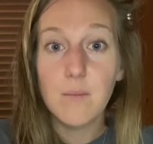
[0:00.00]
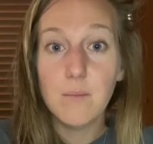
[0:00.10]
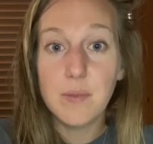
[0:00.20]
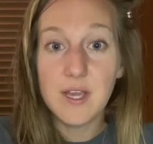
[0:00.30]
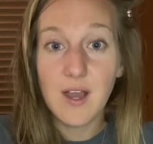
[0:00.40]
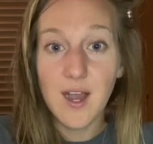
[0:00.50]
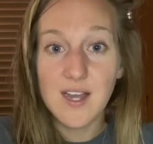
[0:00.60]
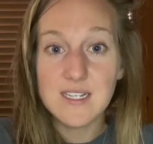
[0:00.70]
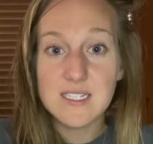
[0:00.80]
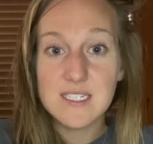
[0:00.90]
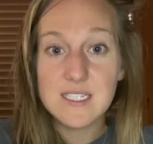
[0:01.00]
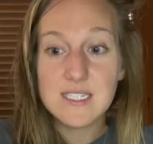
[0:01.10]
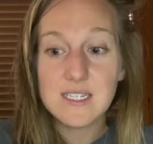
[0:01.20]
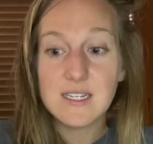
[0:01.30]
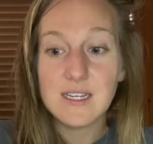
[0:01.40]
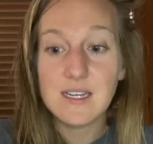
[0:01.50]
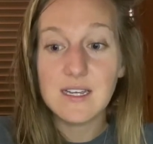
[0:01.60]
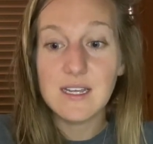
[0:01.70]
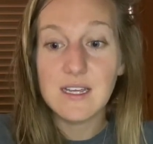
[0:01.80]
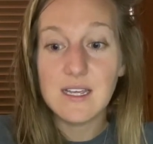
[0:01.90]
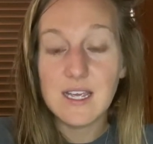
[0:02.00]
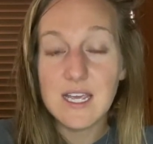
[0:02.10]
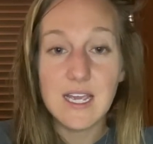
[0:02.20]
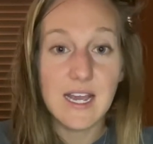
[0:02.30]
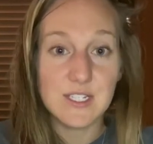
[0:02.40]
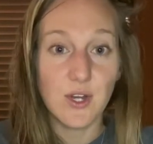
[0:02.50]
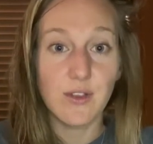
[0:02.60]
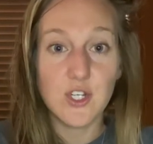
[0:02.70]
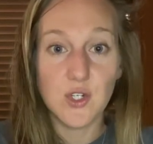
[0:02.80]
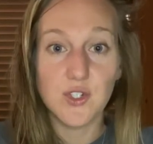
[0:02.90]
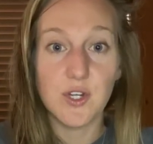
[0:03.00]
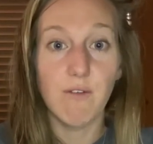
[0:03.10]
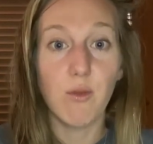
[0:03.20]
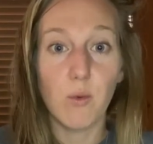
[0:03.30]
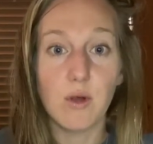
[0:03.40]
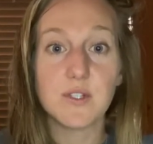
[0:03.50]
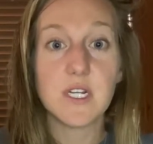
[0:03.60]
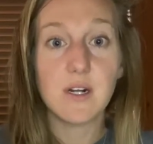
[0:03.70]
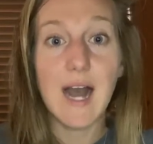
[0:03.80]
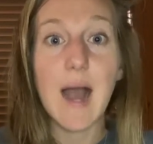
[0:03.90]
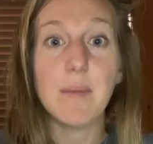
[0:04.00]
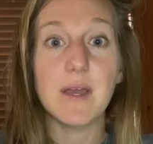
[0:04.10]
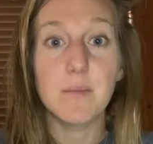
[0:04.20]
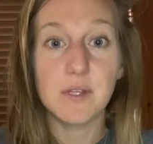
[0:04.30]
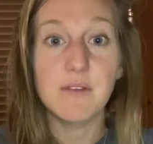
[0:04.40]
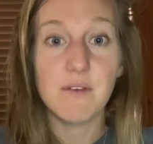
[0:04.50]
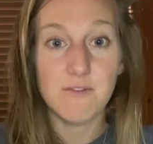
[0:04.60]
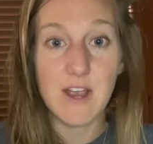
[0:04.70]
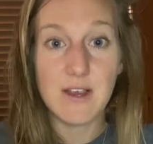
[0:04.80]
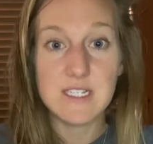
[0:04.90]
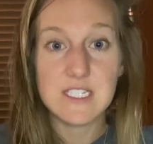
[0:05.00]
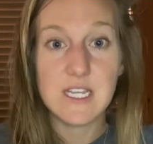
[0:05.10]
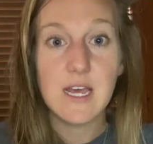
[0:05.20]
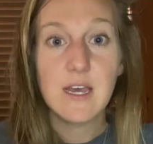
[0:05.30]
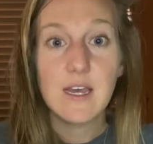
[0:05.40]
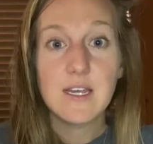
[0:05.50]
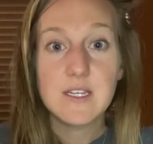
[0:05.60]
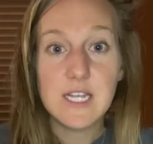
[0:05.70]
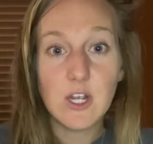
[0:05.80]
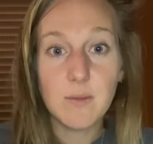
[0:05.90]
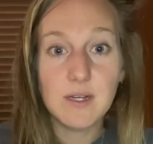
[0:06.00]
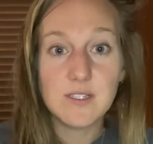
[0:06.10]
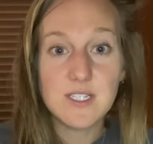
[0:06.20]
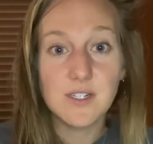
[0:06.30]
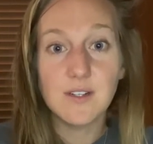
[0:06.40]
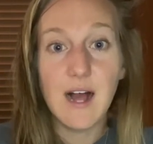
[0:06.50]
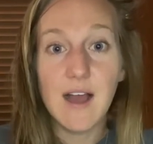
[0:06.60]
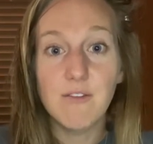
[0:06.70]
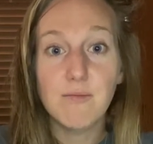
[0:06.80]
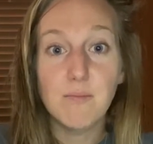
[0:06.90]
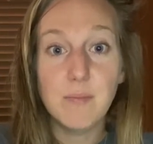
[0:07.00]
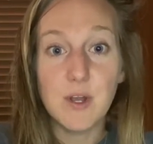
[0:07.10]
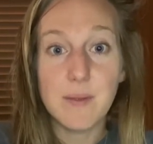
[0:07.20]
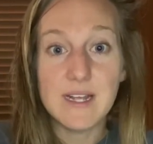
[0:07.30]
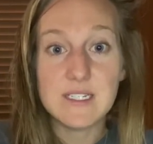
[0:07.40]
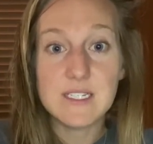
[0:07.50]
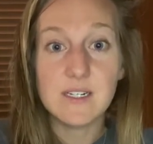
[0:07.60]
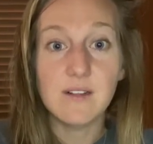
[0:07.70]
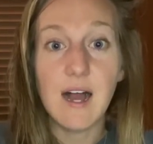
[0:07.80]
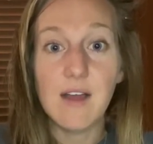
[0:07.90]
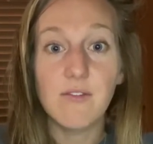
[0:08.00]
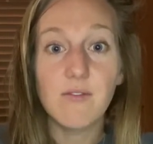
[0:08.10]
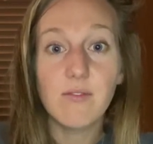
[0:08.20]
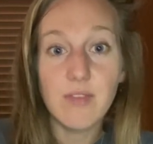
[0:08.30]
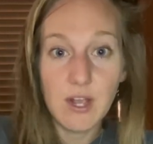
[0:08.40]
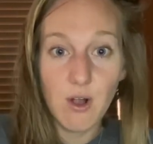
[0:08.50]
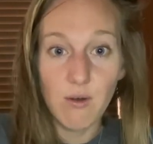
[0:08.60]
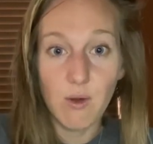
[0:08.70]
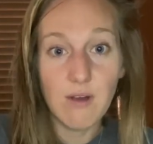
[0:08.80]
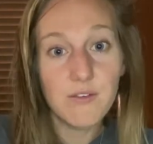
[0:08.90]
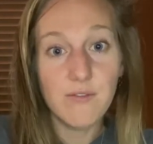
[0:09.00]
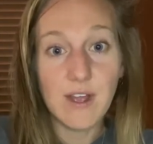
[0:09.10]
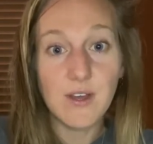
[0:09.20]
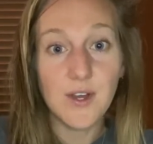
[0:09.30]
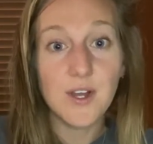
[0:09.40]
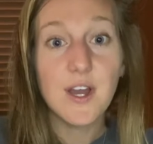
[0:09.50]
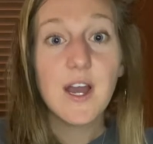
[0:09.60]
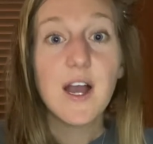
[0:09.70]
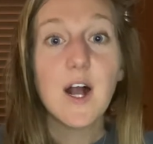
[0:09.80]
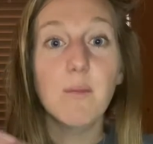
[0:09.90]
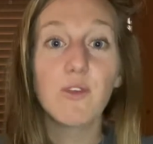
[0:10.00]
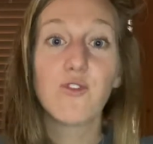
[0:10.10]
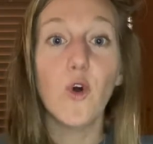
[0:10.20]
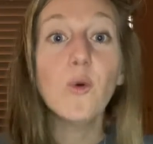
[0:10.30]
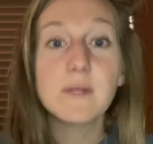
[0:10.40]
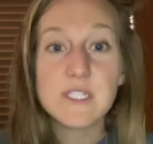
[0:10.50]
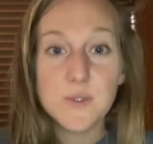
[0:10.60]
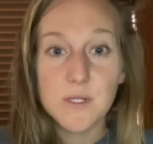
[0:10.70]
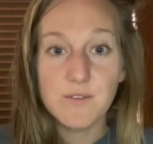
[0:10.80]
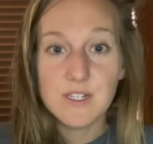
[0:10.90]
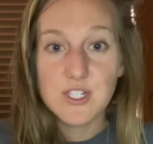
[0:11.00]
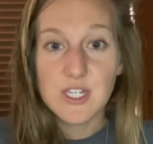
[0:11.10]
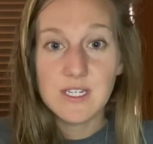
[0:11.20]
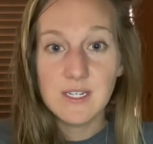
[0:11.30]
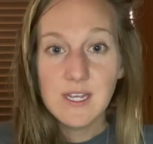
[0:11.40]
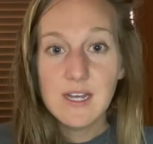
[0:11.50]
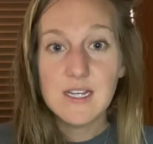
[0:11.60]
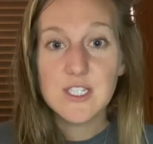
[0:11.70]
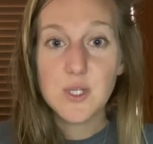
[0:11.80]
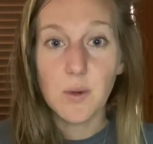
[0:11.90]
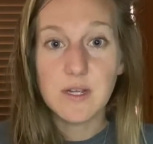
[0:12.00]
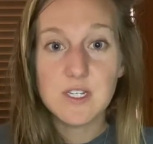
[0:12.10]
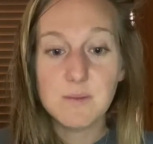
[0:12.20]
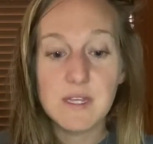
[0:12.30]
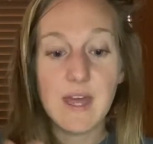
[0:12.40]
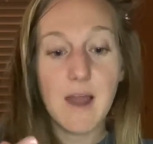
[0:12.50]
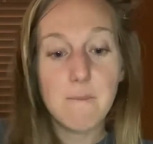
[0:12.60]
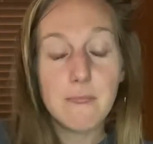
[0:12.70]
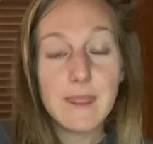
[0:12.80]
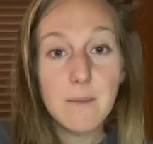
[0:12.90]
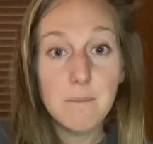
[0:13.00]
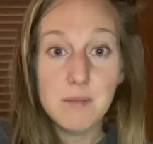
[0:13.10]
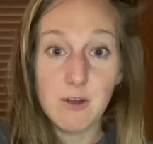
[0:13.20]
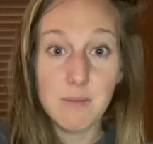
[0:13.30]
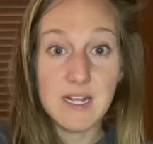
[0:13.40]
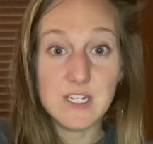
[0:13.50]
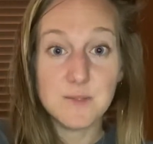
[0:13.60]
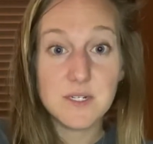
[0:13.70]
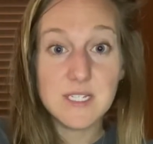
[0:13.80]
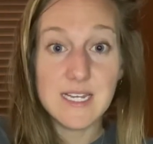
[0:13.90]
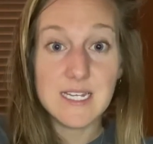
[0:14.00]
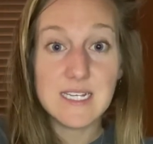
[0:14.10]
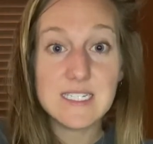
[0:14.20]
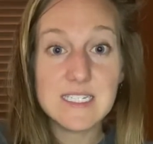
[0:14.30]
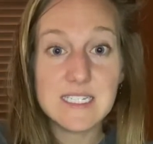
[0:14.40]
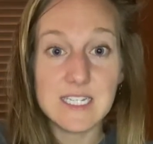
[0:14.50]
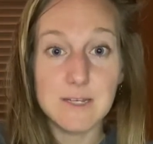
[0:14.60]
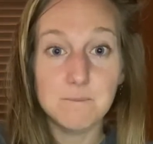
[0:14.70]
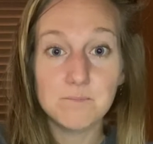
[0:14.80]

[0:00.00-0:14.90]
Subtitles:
because he gets all the children of the world to clap and believe in fairies. Tinkerbell is still alive, Peter Pan's still alive, they all go off to fight Hook. Miss Volman's revision is going to be that Peter Pan is pretending to sleep.